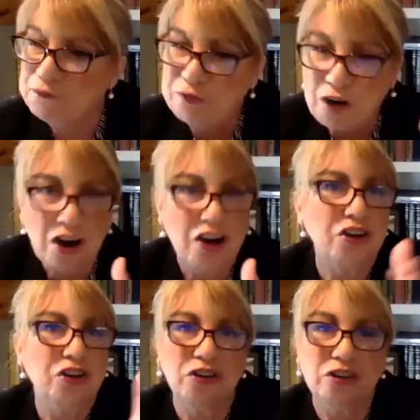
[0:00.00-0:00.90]
far
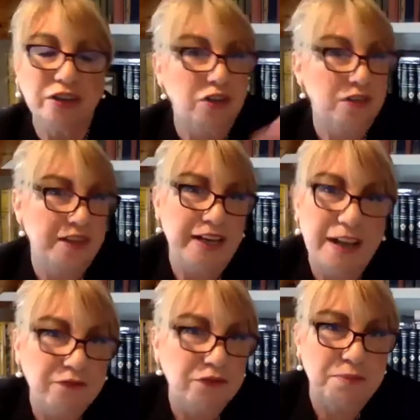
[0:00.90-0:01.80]
earlier than
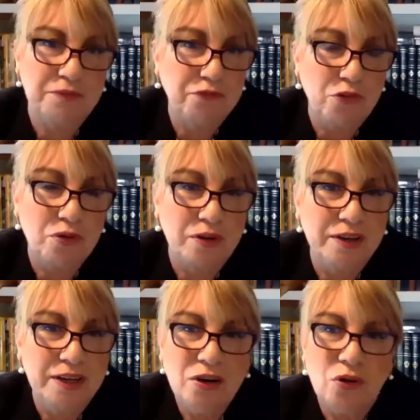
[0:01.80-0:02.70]
ever before,
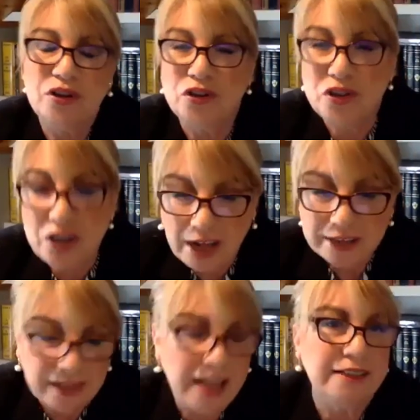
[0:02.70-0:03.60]
or you're
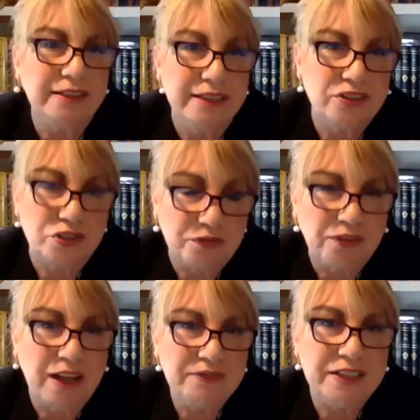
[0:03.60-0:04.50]
not likely to
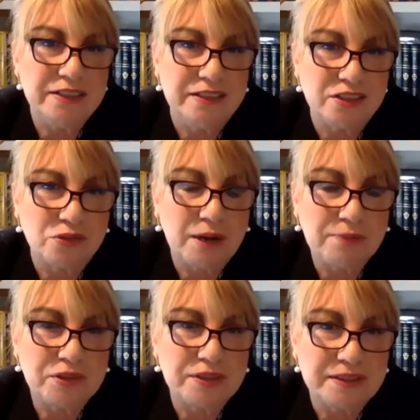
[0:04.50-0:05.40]
survive these
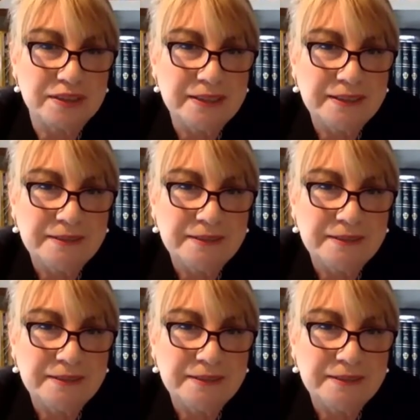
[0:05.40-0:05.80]
disruptions.